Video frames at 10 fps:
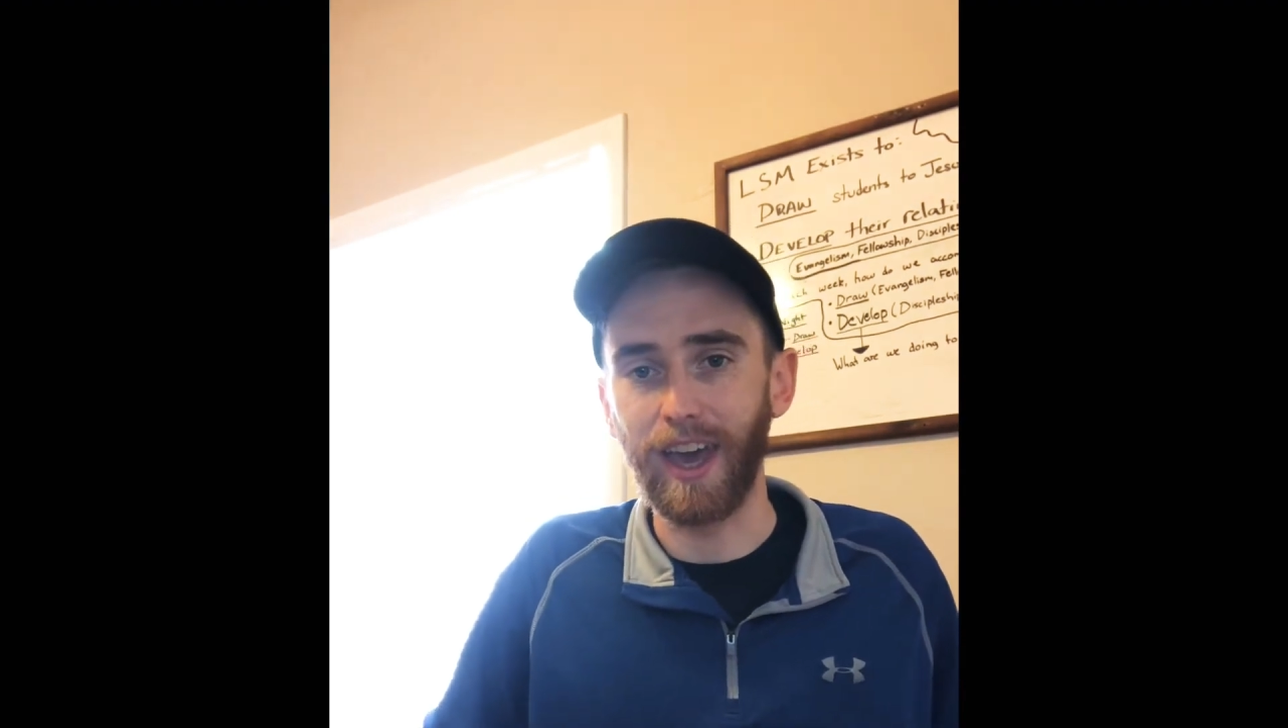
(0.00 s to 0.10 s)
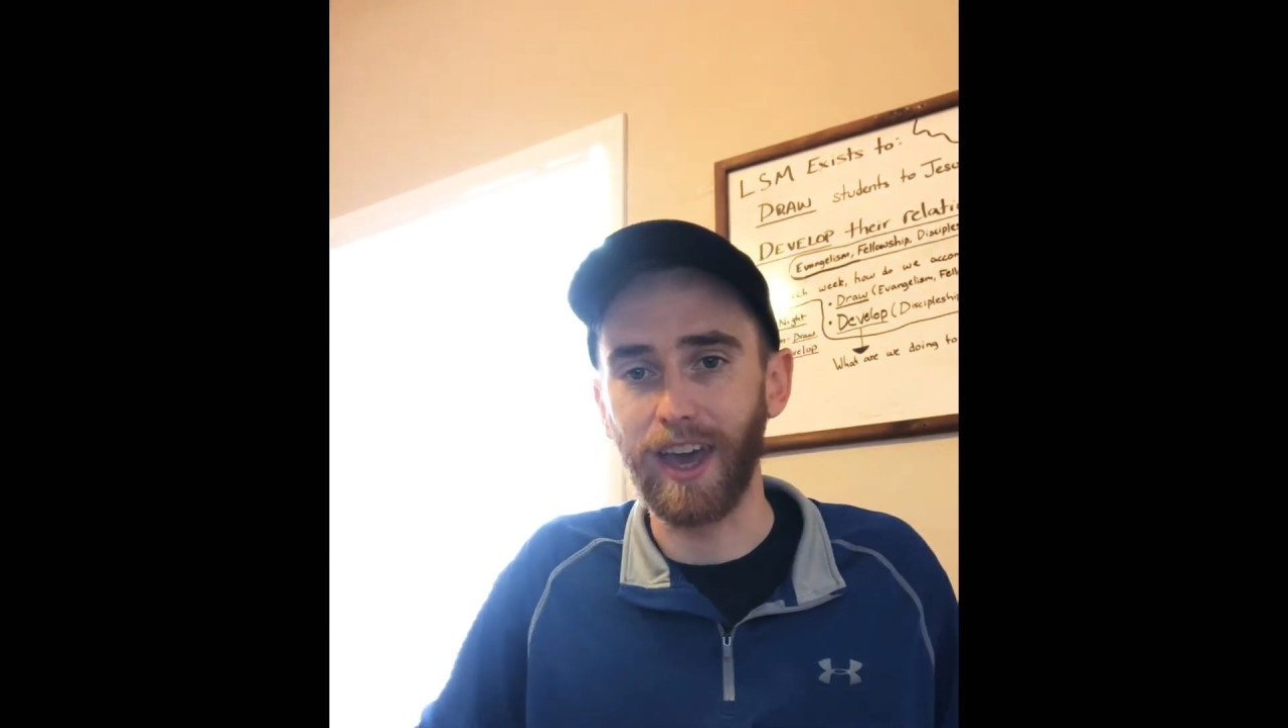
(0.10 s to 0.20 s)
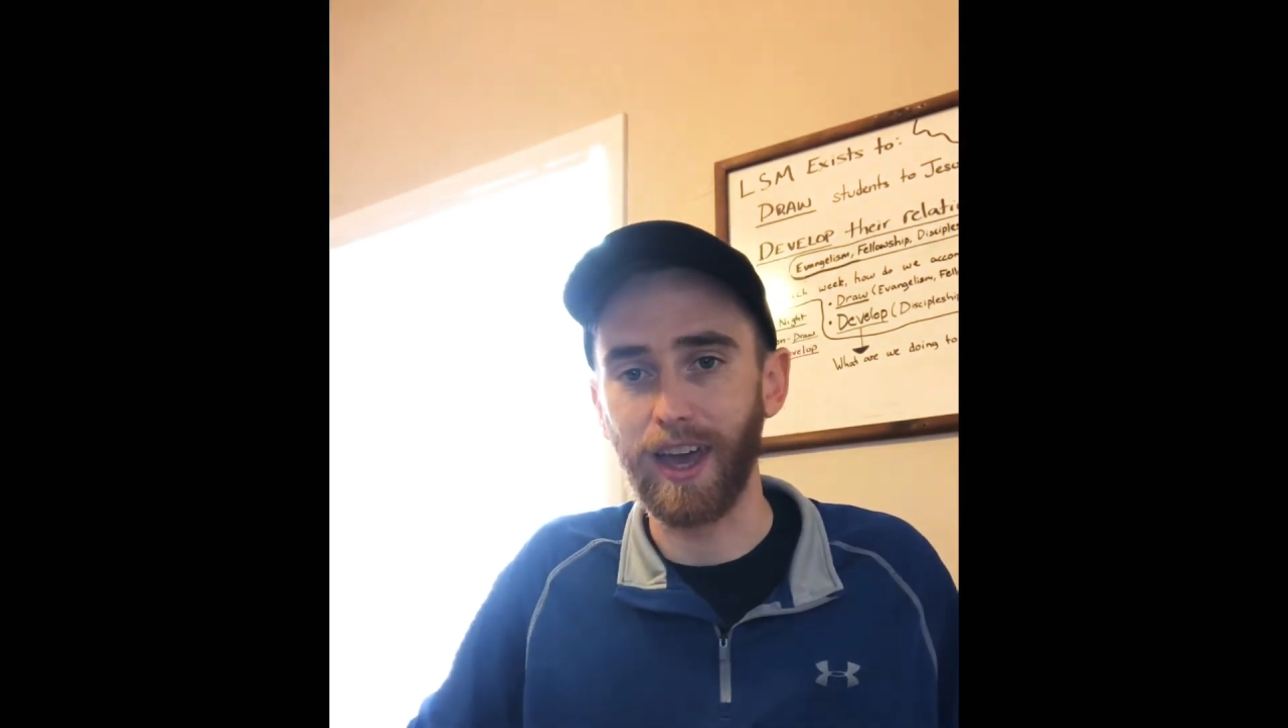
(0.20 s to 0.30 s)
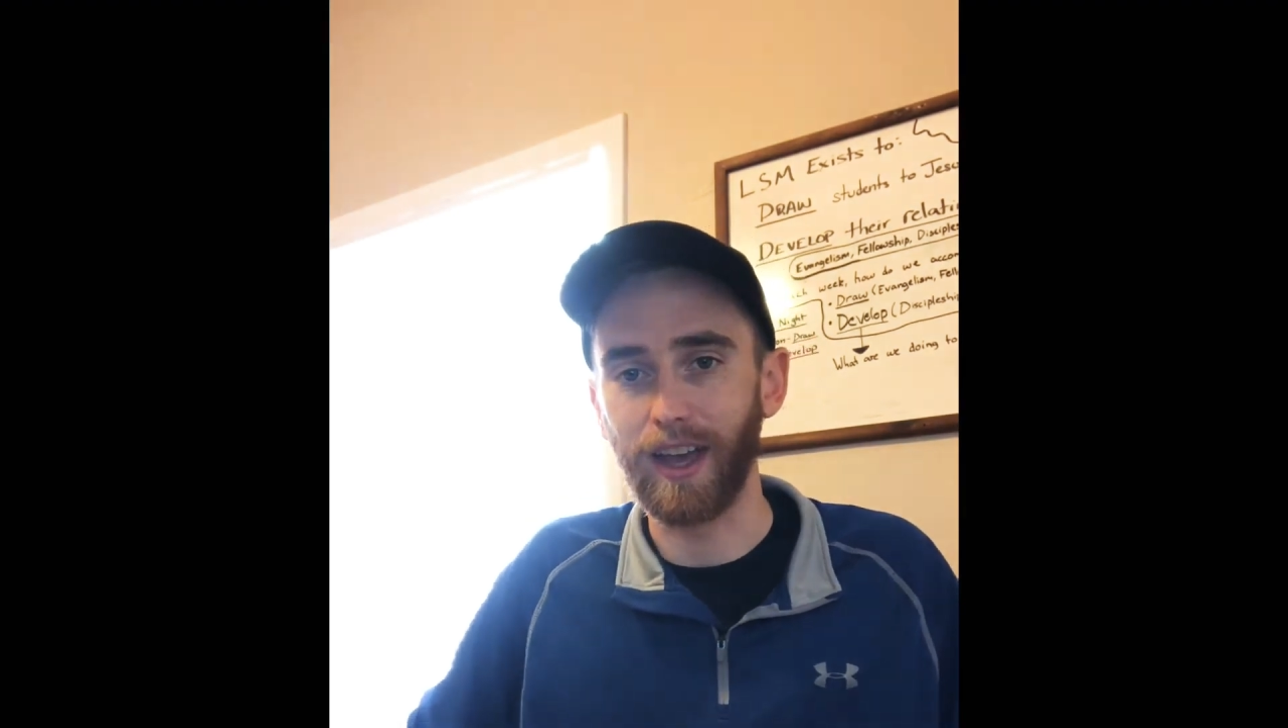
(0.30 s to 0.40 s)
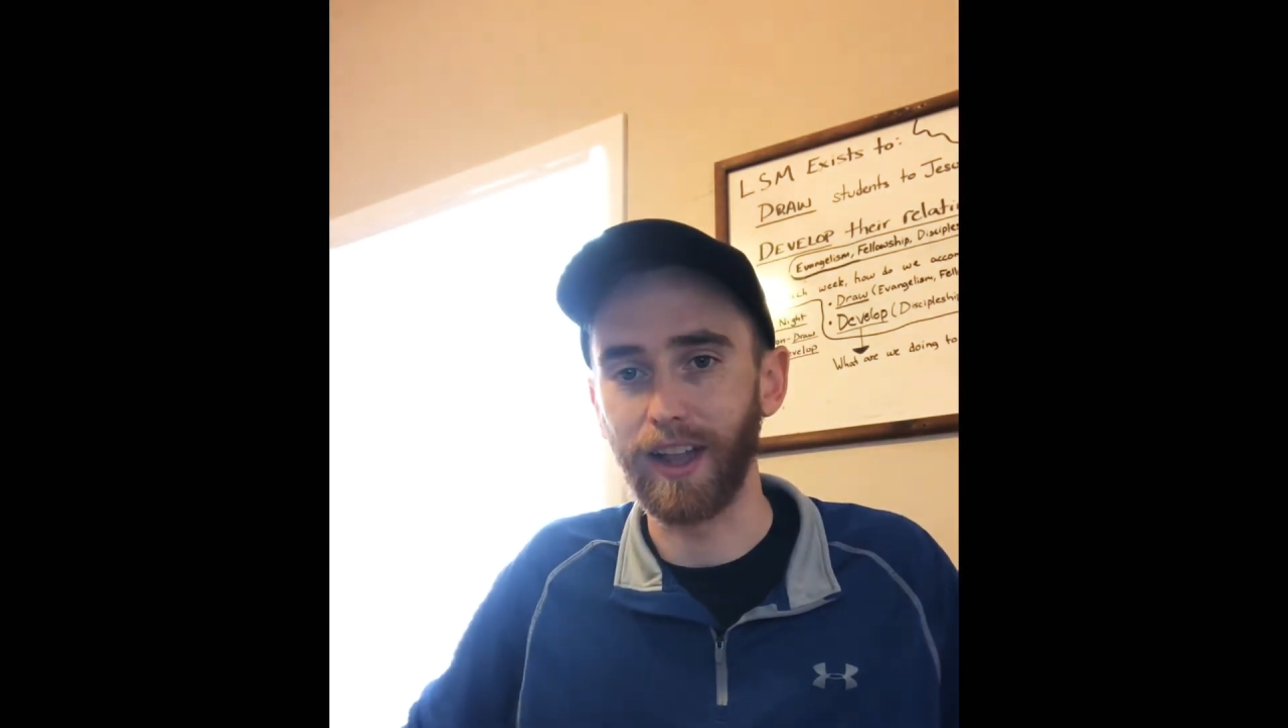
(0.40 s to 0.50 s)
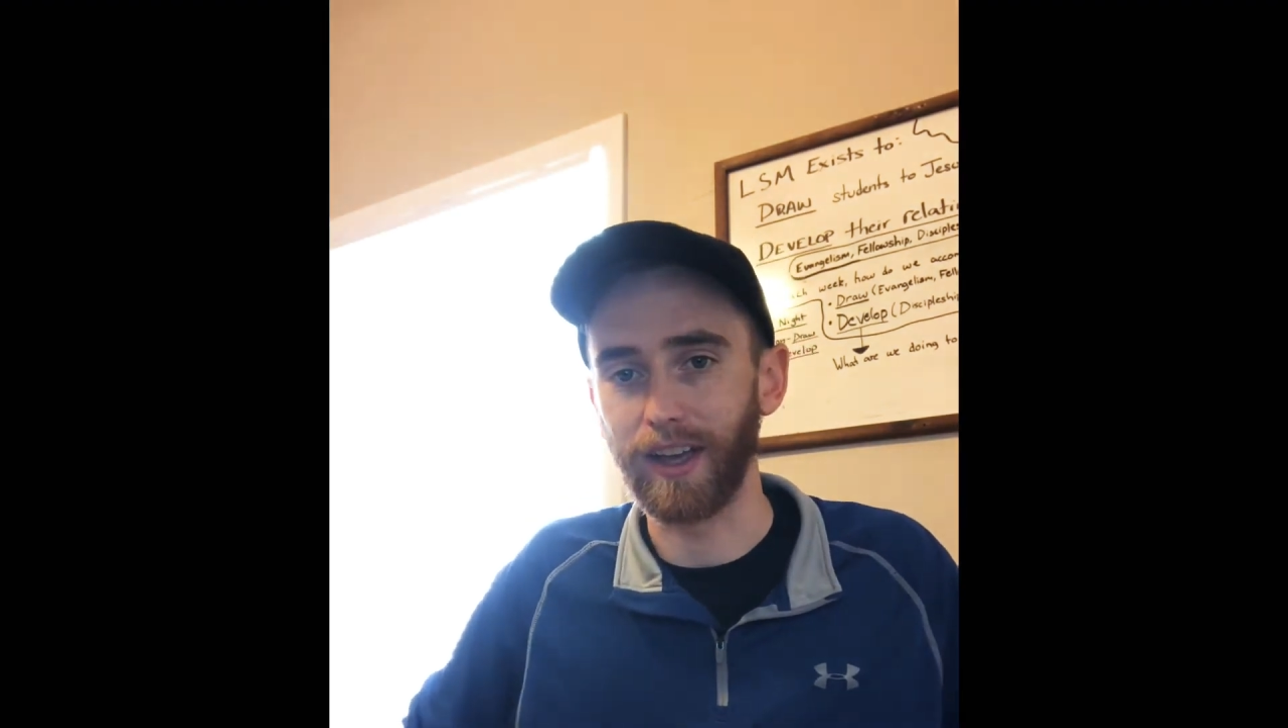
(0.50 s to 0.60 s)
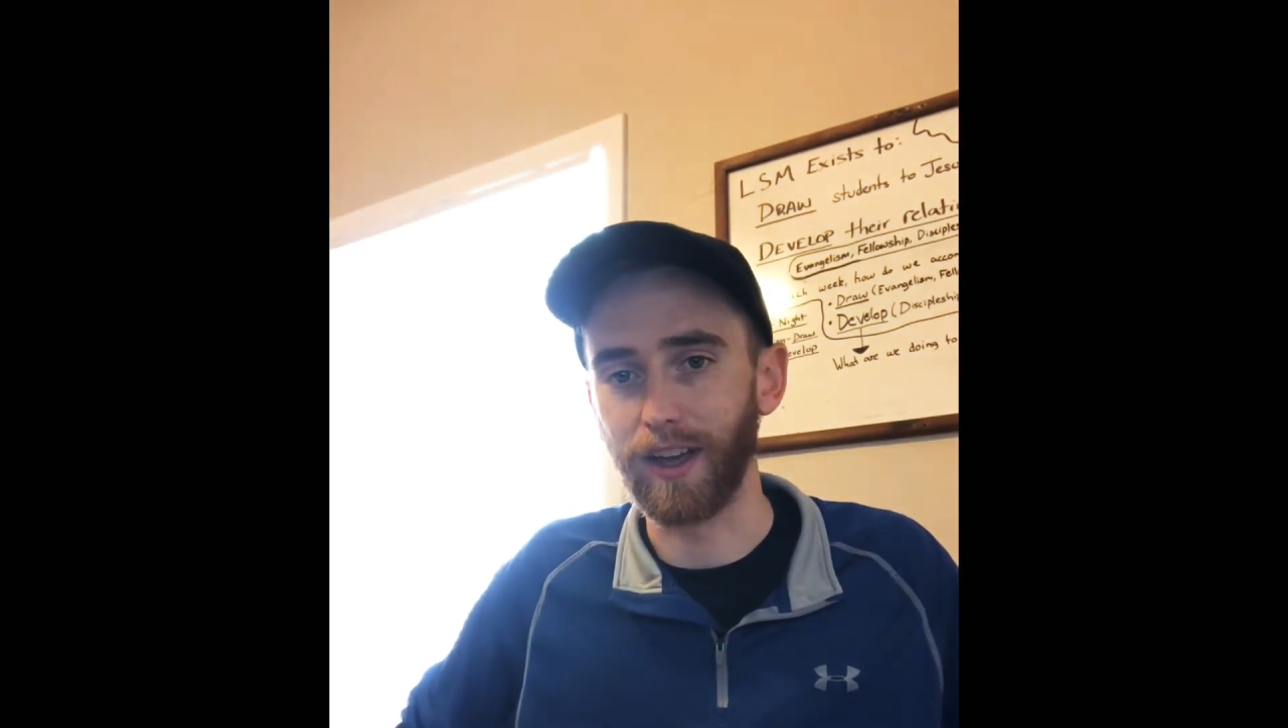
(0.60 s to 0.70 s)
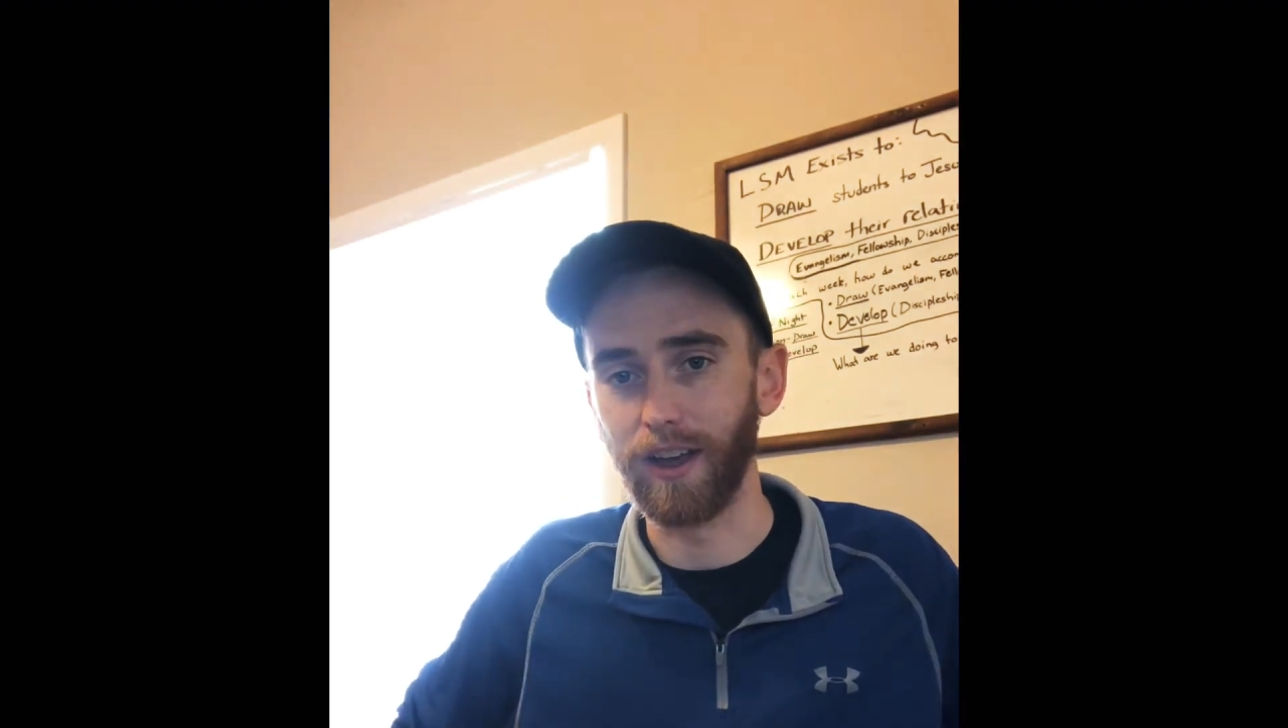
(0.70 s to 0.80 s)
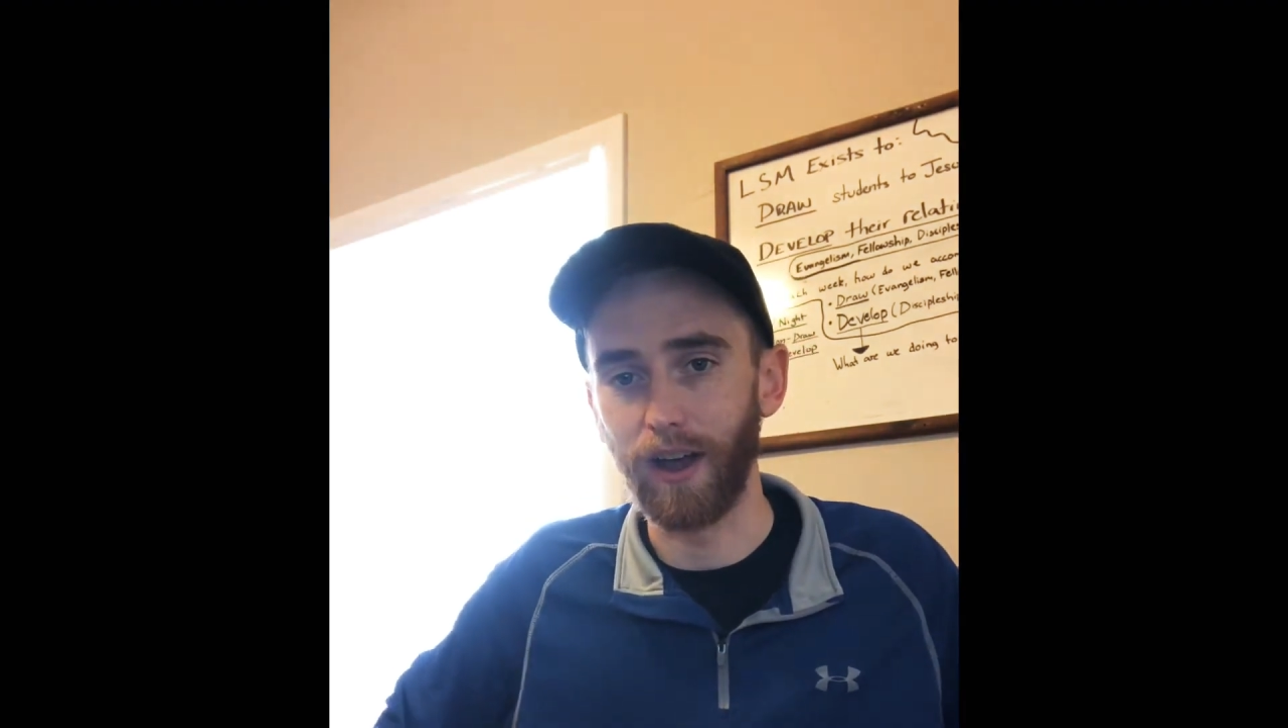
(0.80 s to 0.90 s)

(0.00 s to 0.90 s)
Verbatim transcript: a like a,